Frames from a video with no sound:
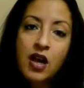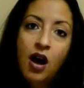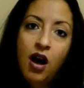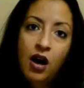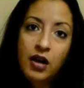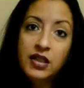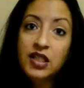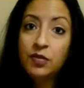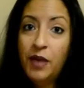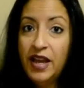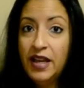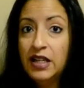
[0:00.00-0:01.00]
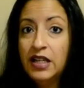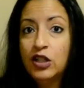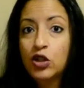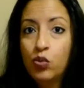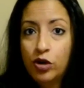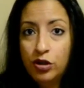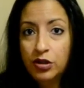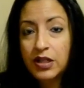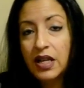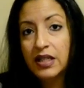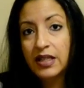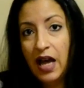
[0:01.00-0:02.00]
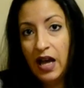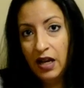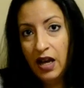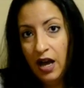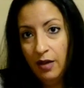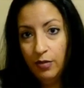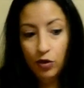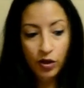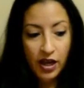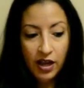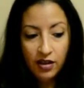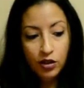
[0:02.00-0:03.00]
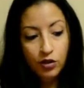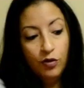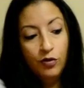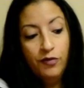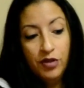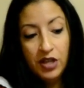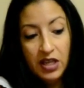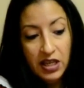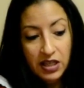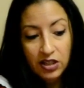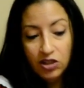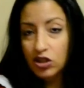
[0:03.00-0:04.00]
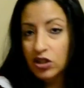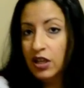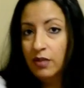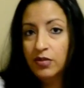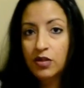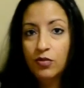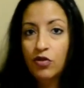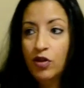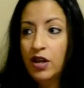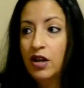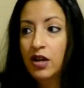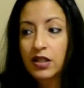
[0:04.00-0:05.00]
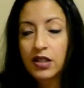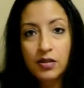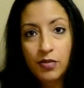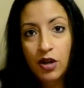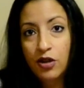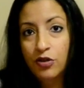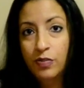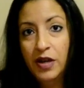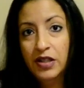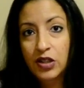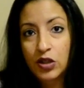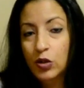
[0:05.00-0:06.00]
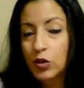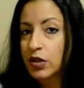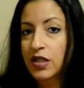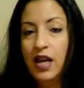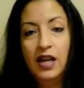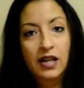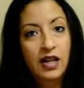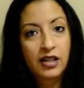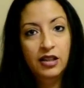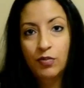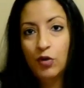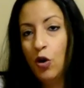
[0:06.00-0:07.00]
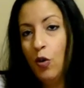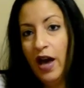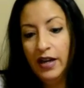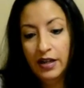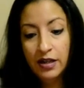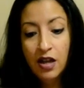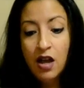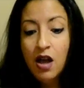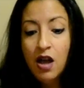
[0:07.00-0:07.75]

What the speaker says: SpikeLeensWorld.com. Okay, so for the kids, just get them some crayons, some colored pencils, and let them go at it.